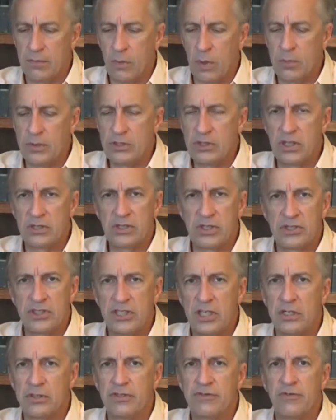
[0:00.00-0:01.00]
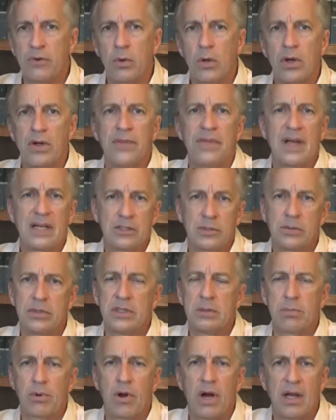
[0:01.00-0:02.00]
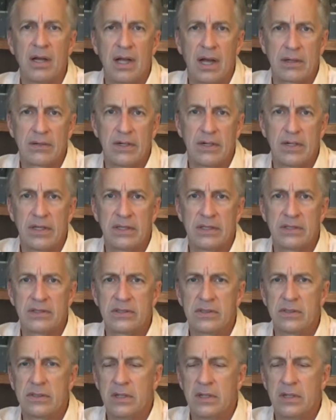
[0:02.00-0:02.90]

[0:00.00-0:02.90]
When we judge ourselves for it, that's really pride acting in us.